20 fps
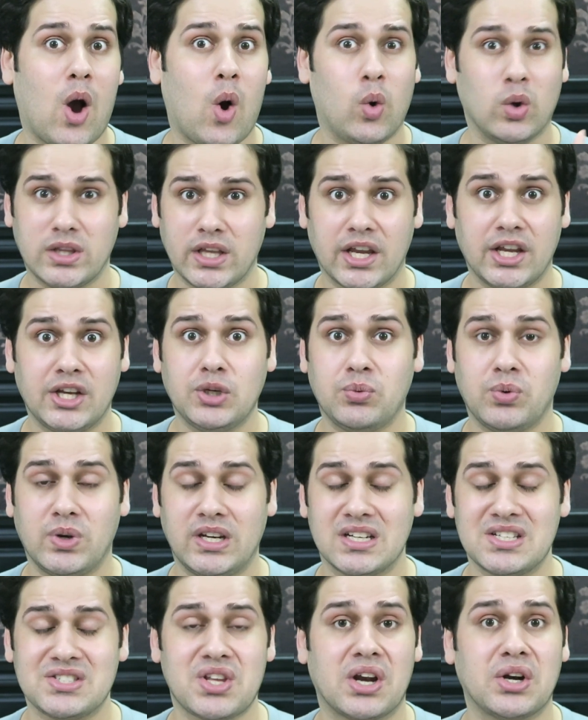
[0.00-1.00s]
All the
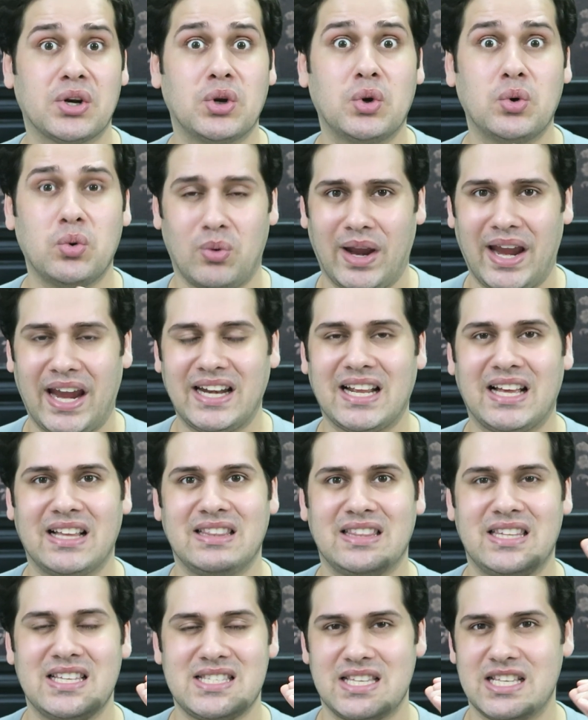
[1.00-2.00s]
ingredients are great.
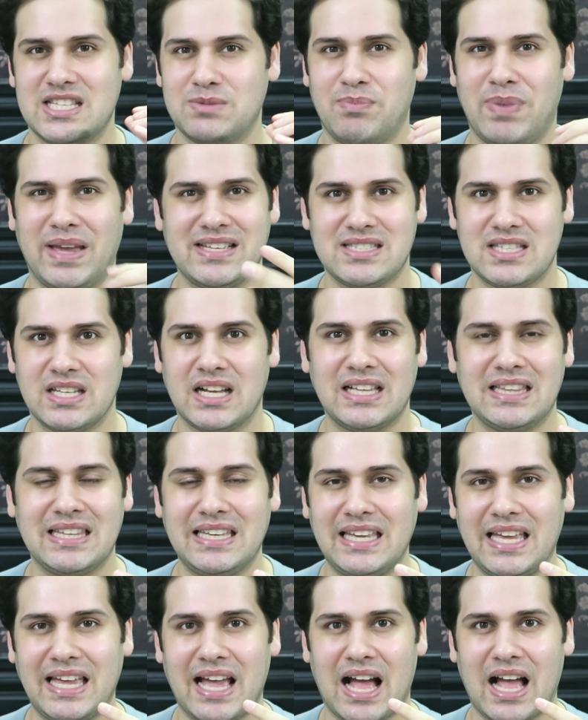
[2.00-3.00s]
This is
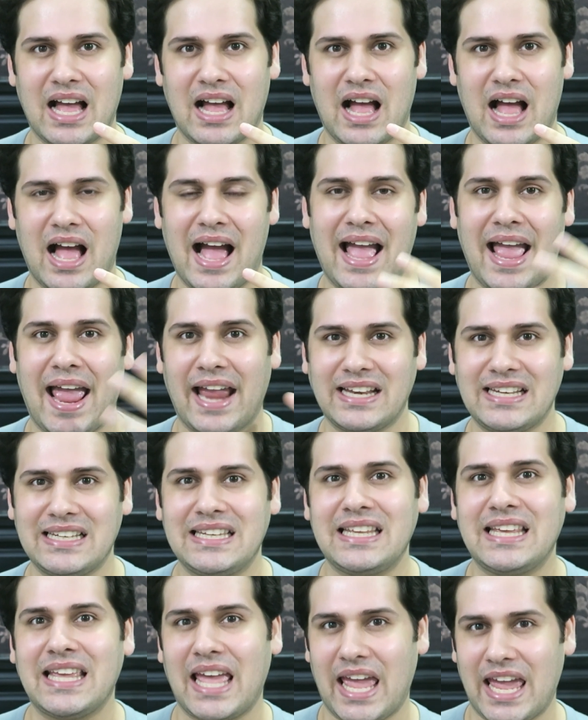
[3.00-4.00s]
basically an
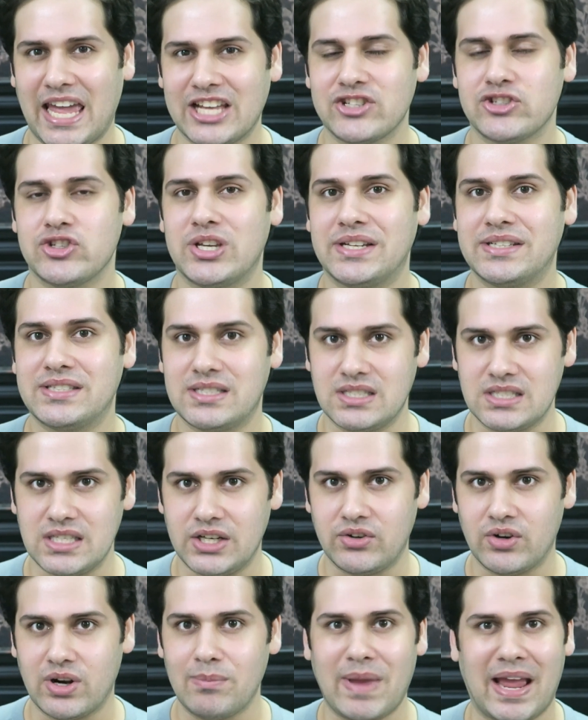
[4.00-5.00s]
anti-aging
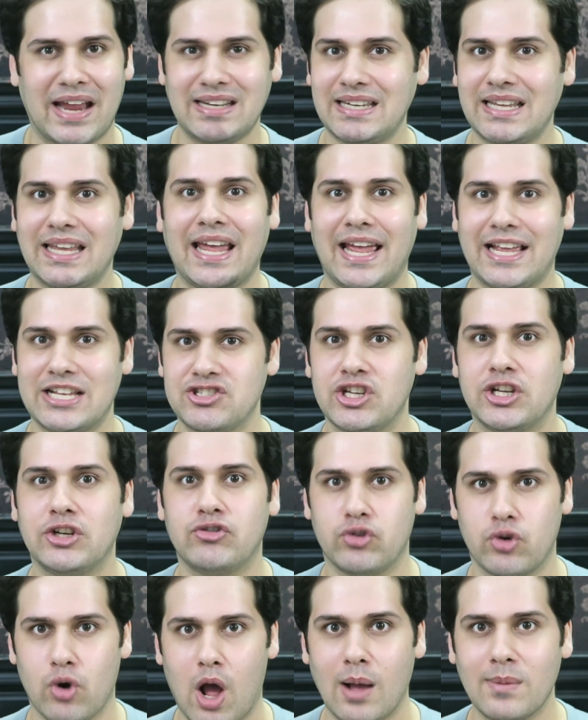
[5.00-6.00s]
serum,
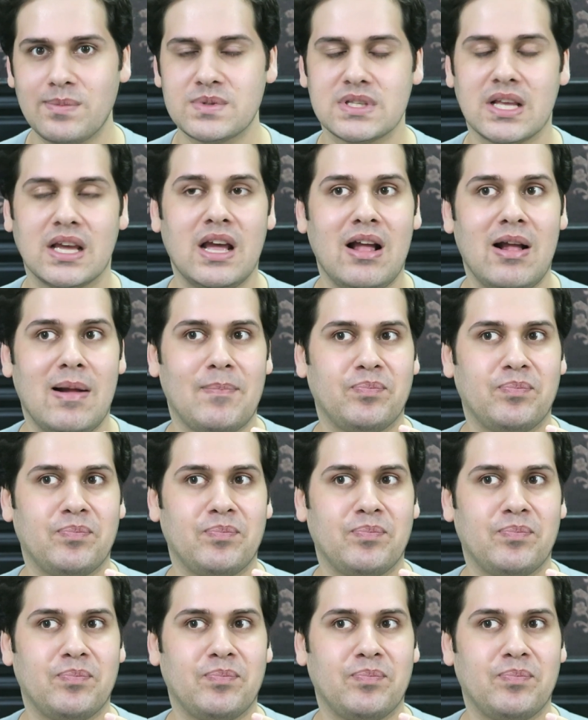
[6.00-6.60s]
anti-aging drops.